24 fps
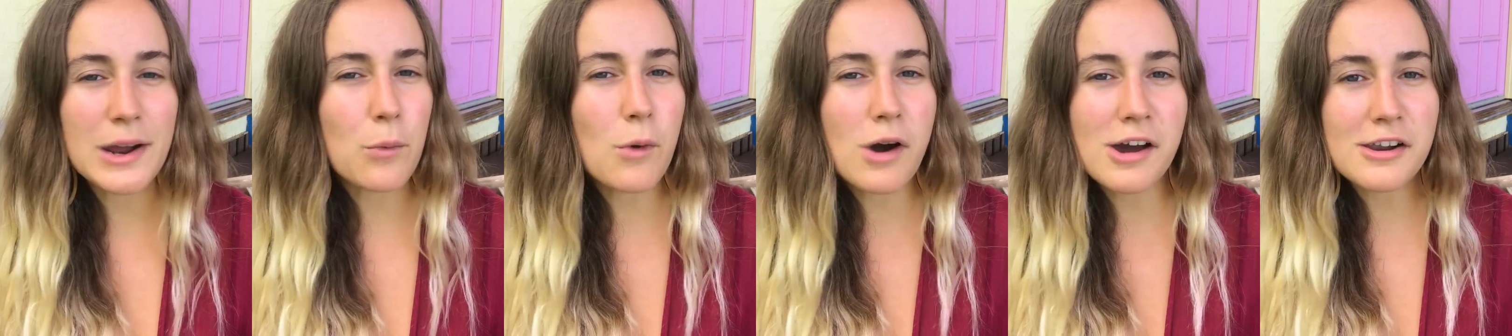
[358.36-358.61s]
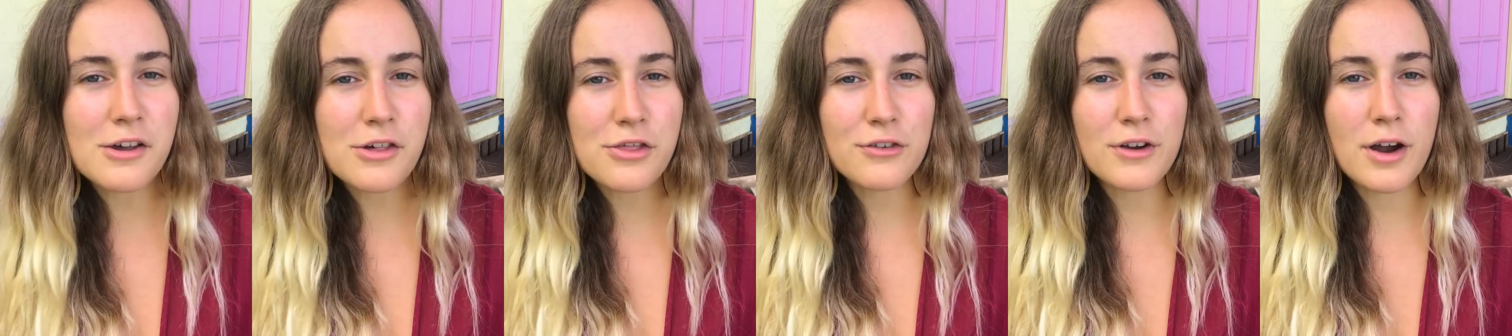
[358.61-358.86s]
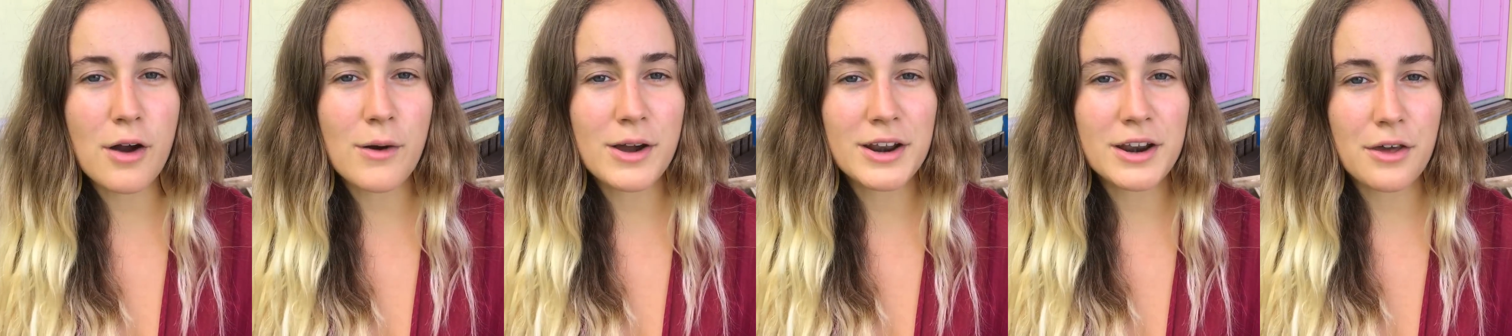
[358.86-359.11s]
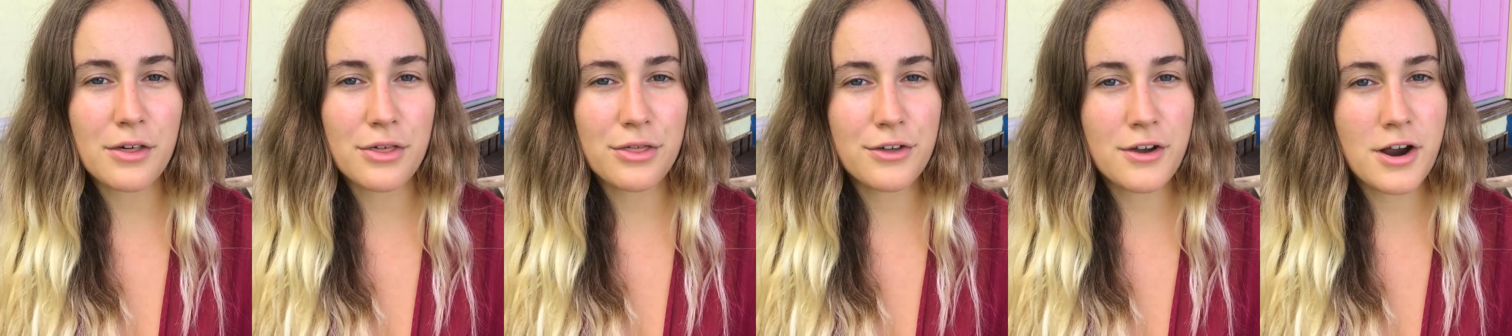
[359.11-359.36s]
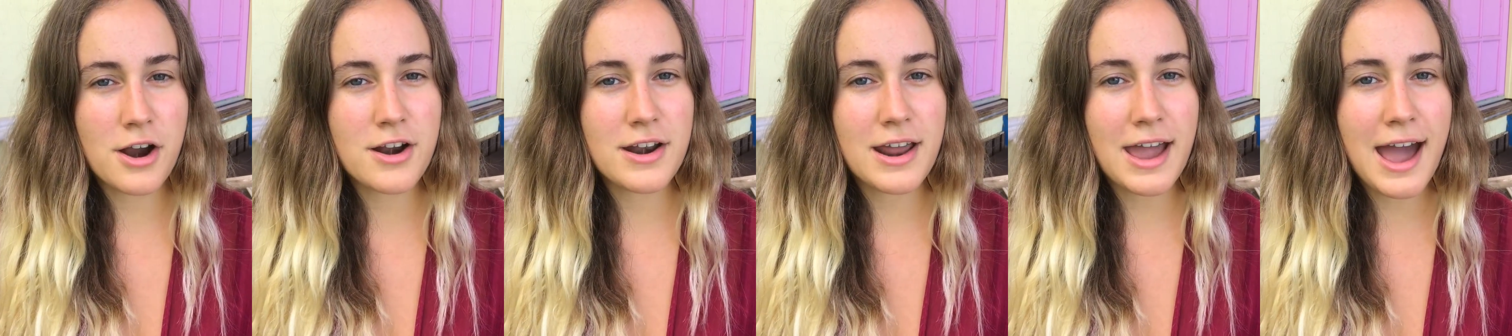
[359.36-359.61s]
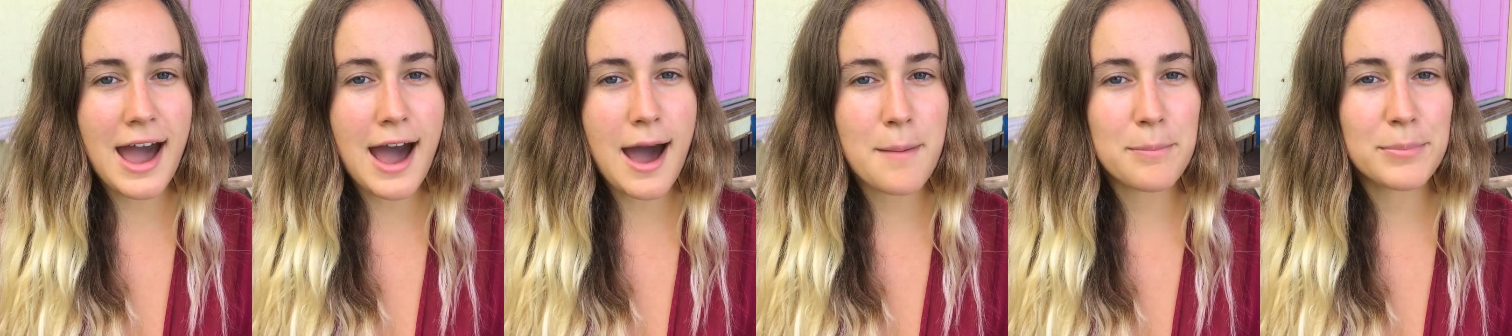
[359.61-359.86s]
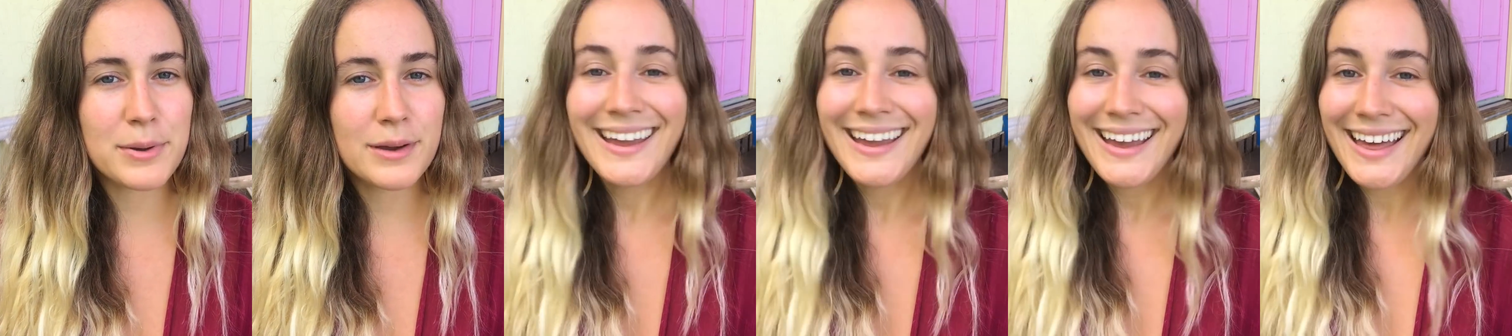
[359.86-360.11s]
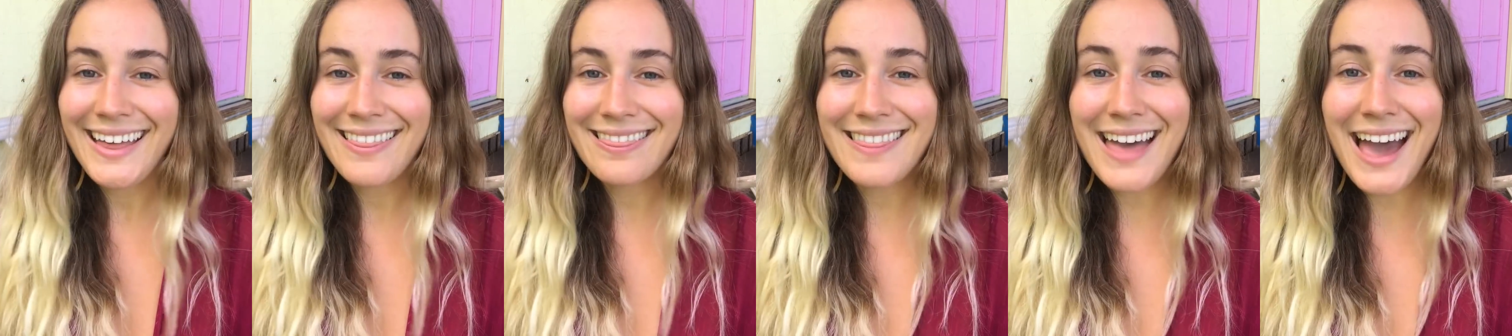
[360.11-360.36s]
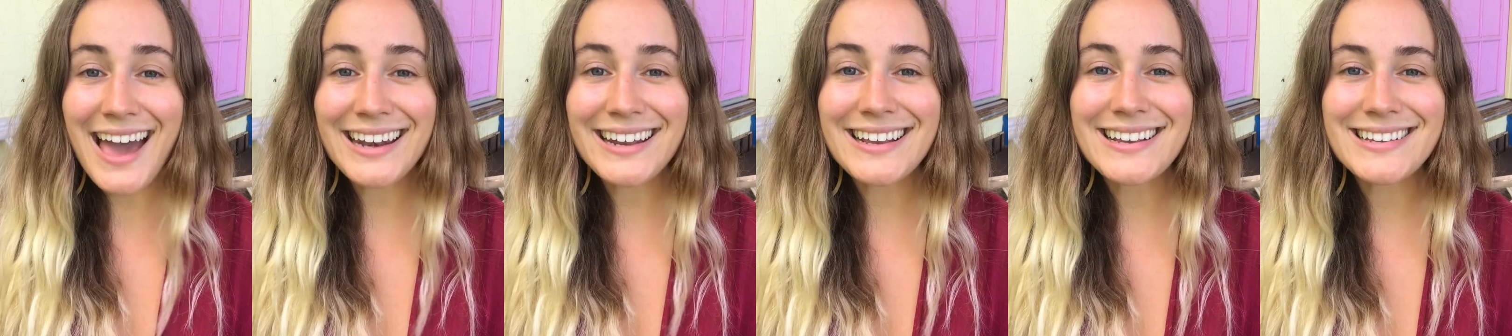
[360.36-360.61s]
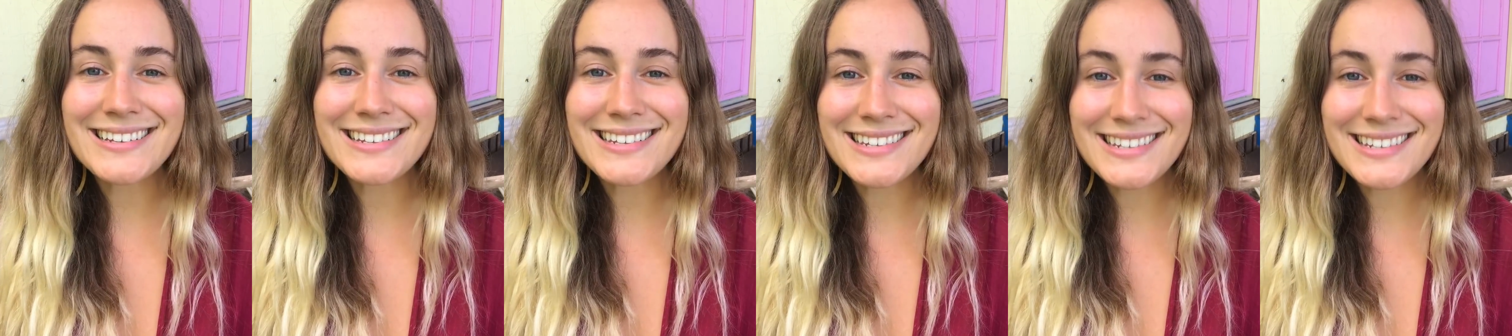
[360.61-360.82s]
I want to throw in a third app, and that is